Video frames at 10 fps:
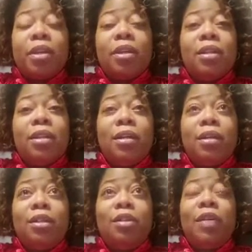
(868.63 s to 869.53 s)

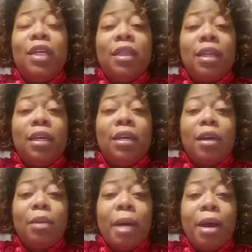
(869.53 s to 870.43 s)
The unique thing
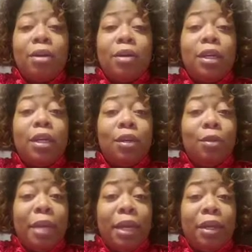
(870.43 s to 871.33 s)
about
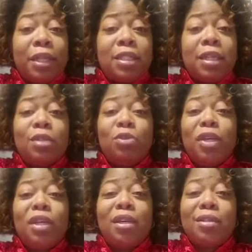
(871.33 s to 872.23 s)
NICU parents is we
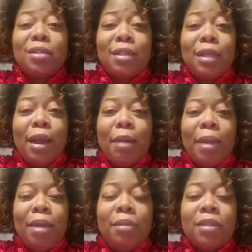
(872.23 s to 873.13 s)
get to see our
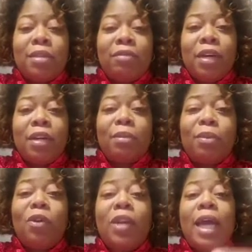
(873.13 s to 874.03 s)
babies develop
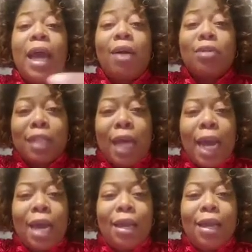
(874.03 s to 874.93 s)
on the outside.